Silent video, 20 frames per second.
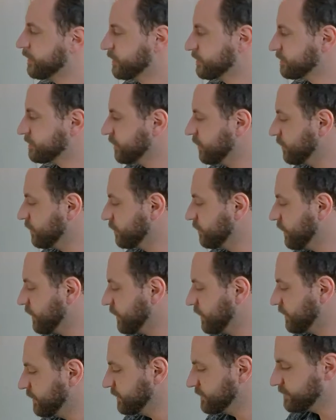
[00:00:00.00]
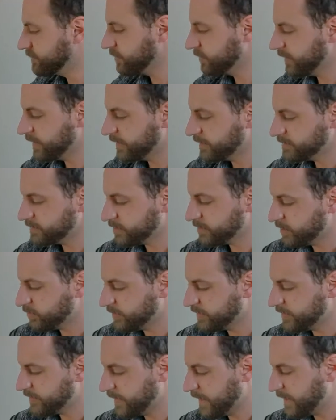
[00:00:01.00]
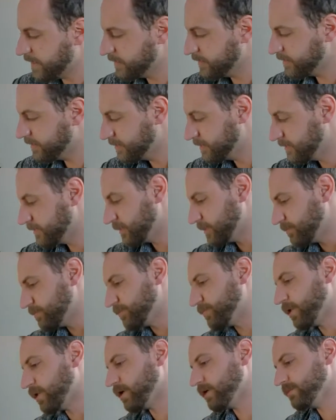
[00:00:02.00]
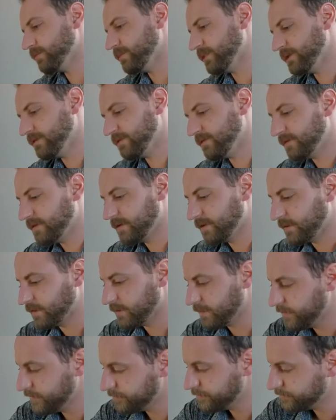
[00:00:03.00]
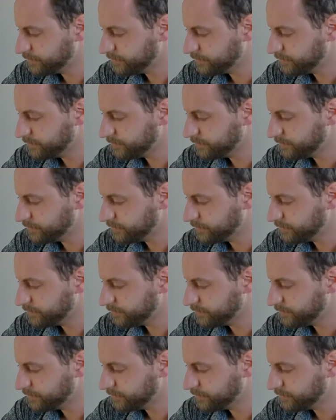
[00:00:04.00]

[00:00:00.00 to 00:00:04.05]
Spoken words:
So let's go ahead and start with that compartment there.